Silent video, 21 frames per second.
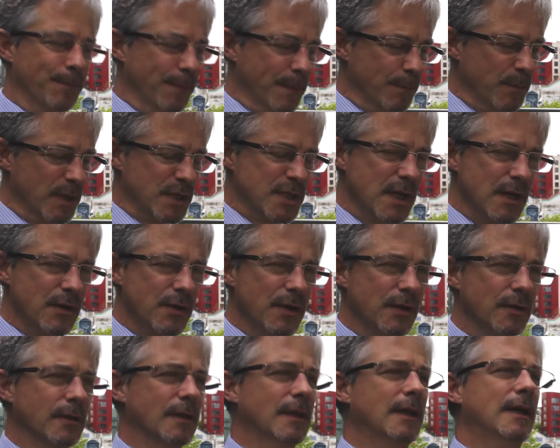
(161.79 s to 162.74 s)

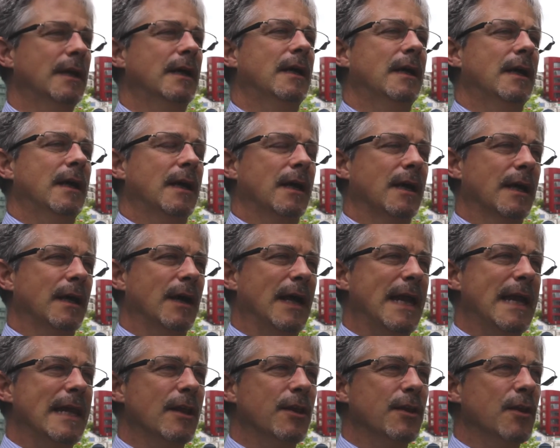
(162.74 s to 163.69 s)
material
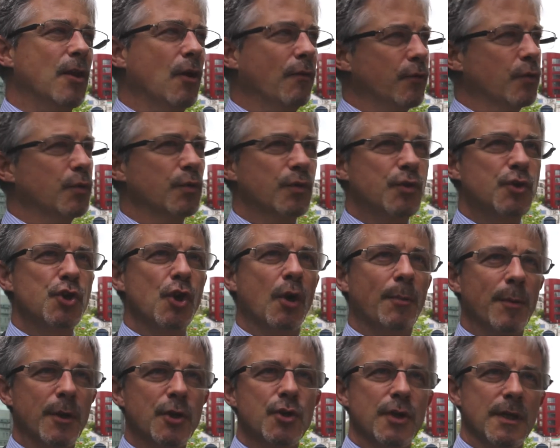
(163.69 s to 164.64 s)
in a novel
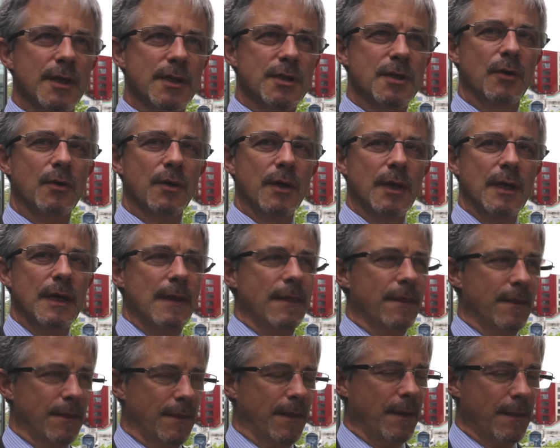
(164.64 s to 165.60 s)
geometry. So
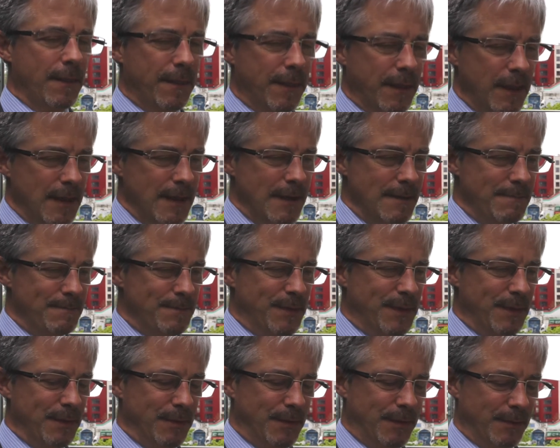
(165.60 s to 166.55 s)
the
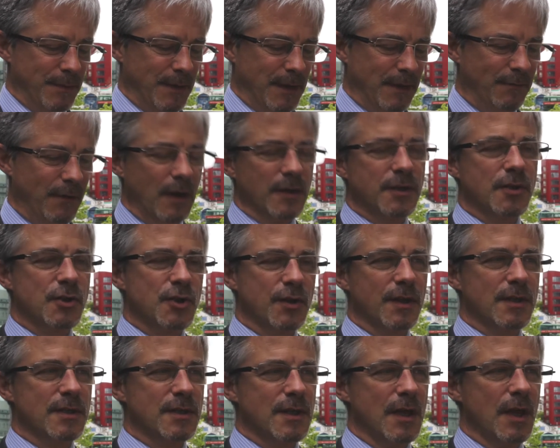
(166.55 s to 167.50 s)
advantage of
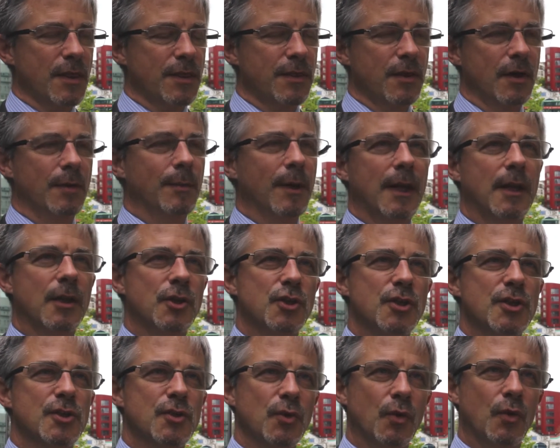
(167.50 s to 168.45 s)
this thermal
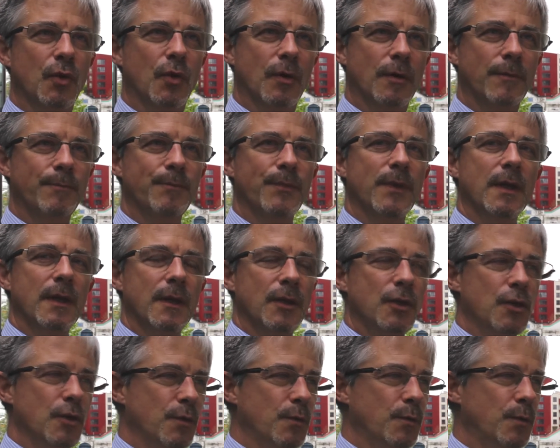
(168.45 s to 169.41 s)
energy store,
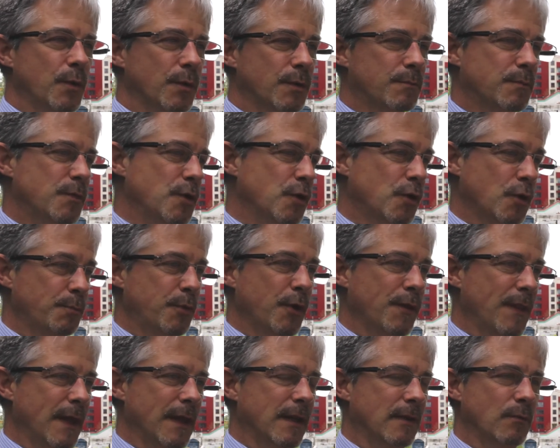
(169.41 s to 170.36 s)
you could
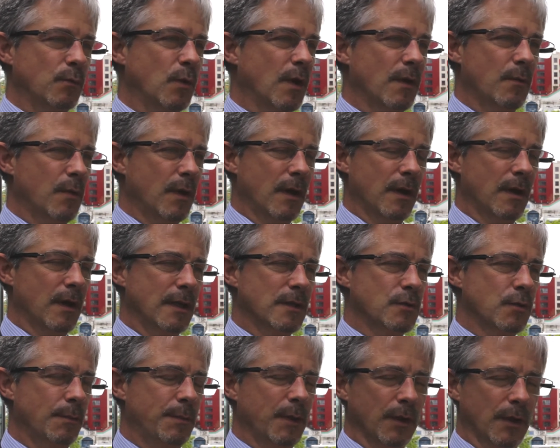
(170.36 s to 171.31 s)
put that
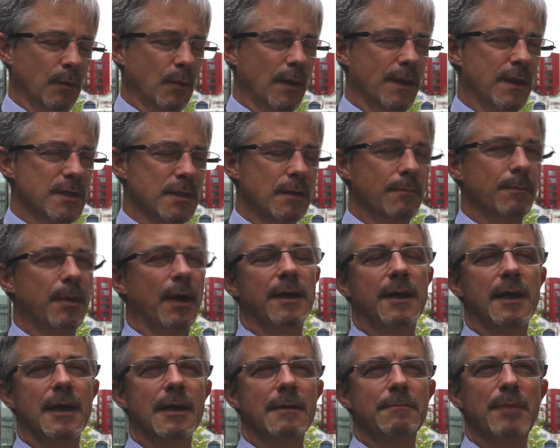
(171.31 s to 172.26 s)
into a building where there's
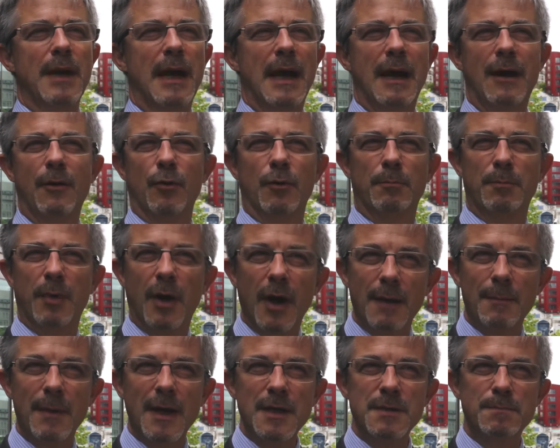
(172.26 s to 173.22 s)
combined heat and power or
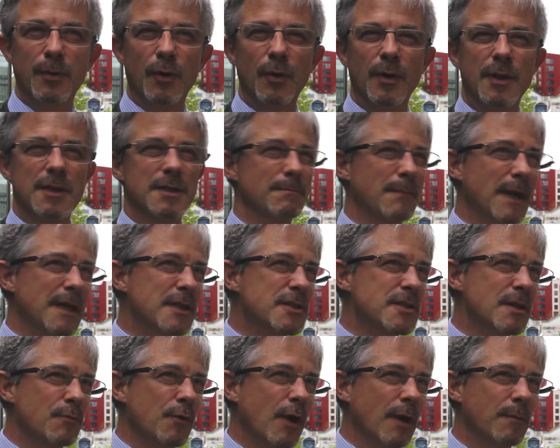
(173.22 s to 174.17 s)
biomass boilers. It makes
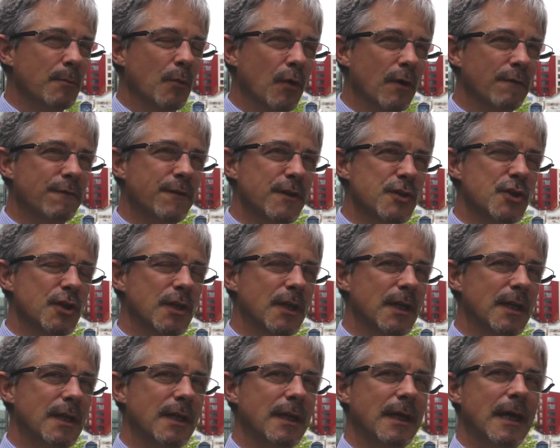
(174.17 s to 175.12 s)
them run more
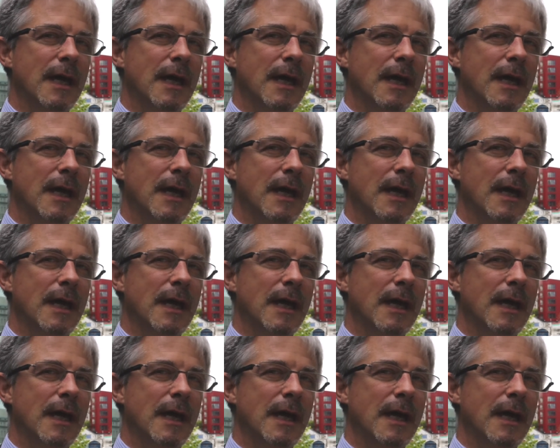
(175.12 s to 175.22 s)
efficiently